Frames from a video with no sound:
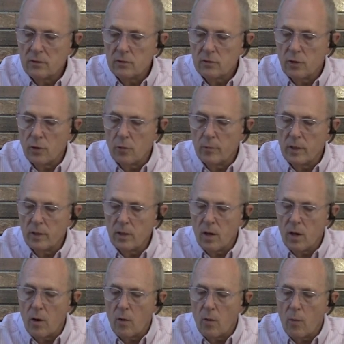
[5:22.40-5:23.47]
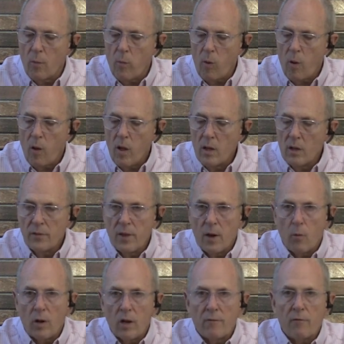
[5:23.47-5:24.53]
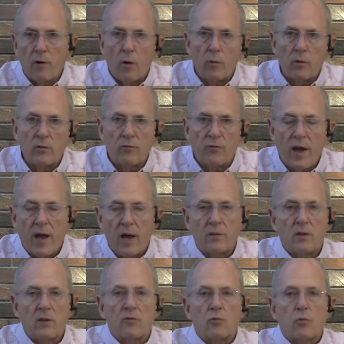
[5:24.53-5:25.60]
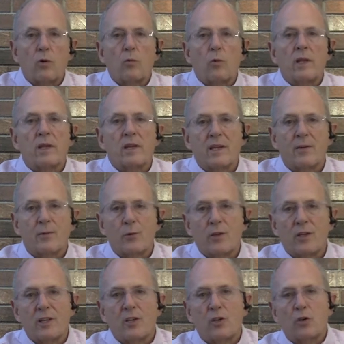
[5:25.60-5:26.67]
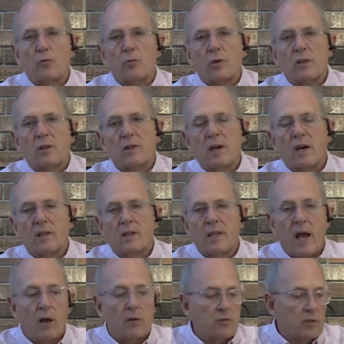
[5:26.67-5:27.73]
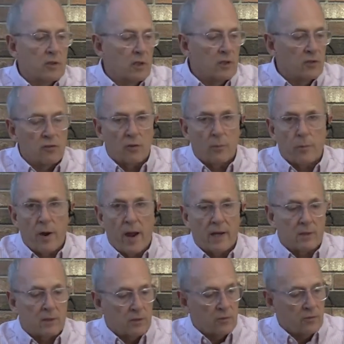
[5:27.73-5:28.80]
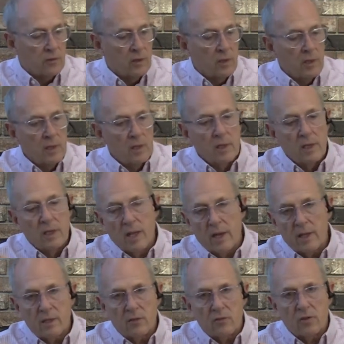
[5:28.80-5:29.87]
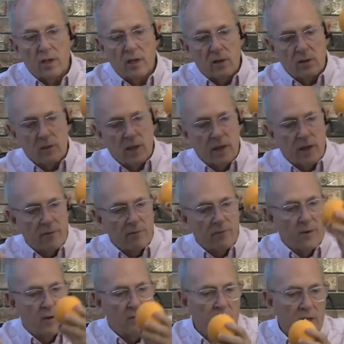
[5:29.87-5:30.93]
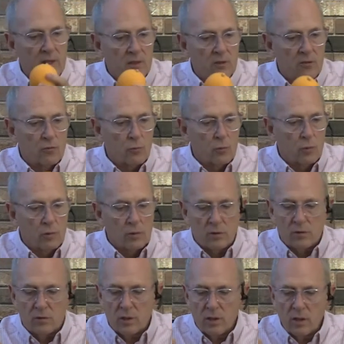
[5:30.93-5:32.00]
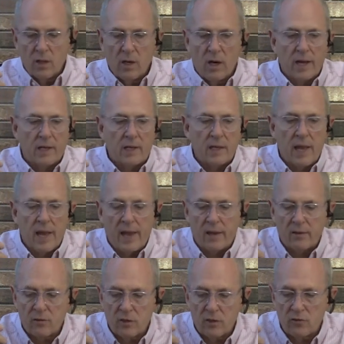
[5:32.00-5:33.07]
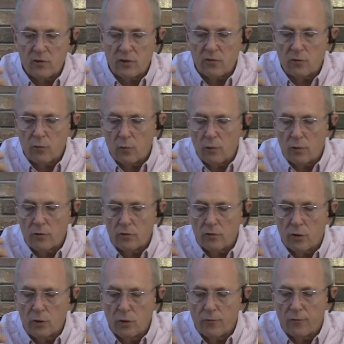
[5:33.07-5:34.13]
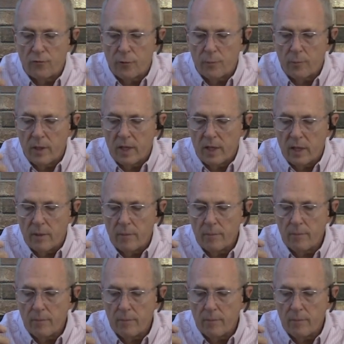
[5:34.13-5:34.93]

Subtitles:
show me no. Now, what I've always found is one way to get really good with dowsing is to practice. And I could say, okay, I've got this orange. I can ask, is this orange good for me?